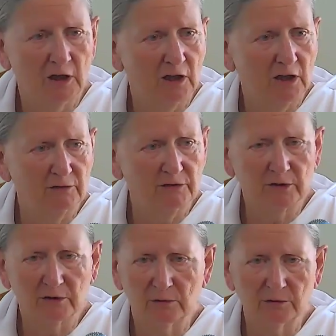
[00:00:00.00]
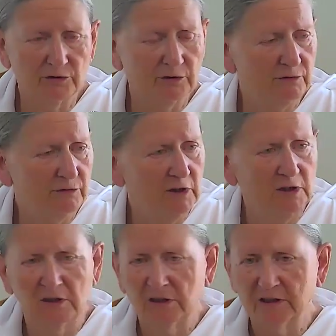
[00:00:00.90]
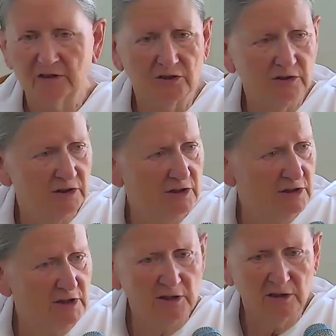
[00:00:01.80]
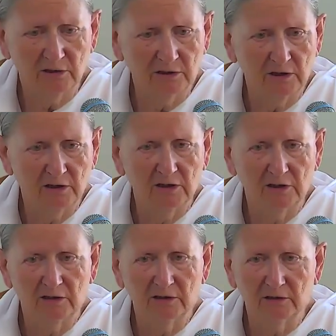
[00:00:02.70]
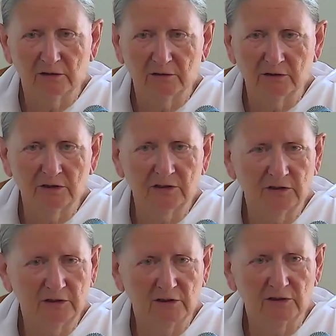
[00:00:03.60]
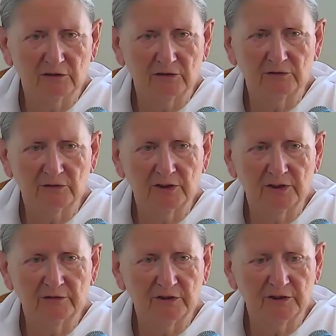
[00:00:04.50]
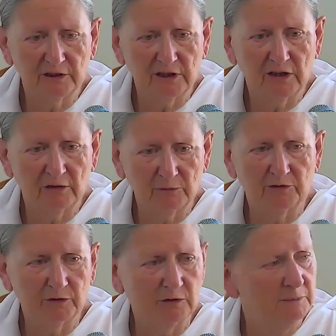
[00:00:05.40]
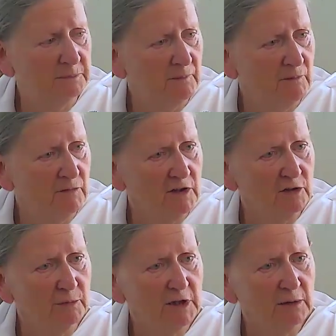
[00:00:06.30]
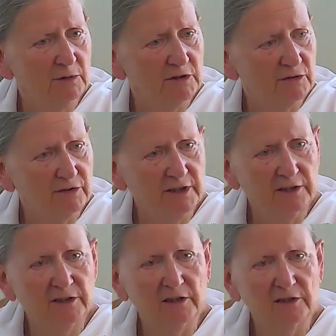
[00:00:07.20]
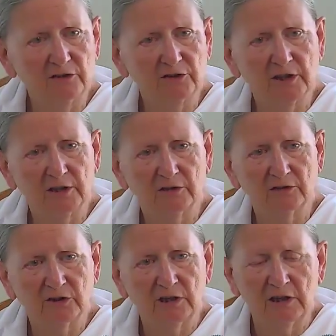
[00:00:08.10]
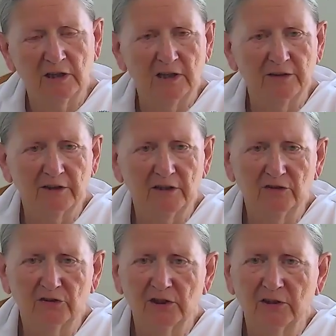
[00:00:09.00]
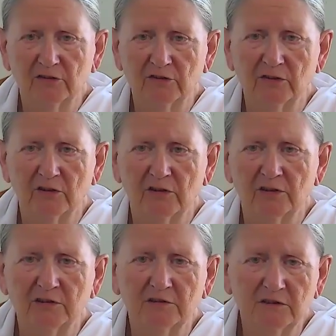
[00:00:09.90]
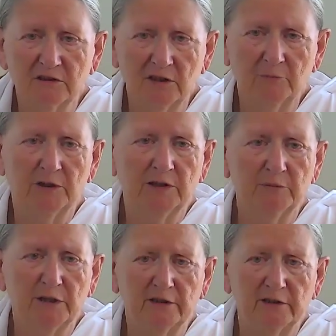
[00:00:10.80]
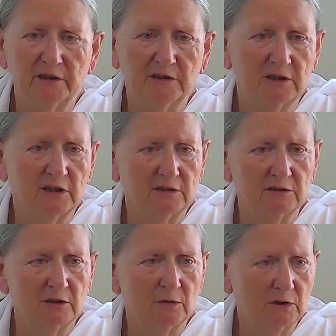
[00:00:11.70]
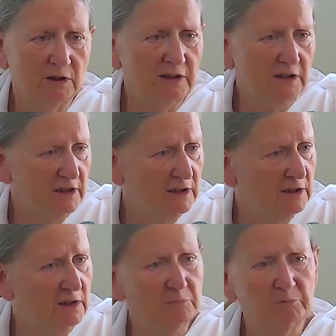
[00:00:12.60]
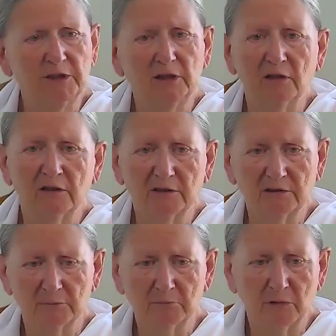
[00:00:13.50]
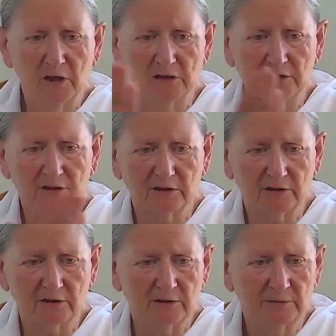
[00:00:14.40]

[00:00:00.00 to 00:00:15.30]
over the course of eternity. You know, it's very, very helpful to be able to read these things. And these things are deeply buried and totally hidden behind masks.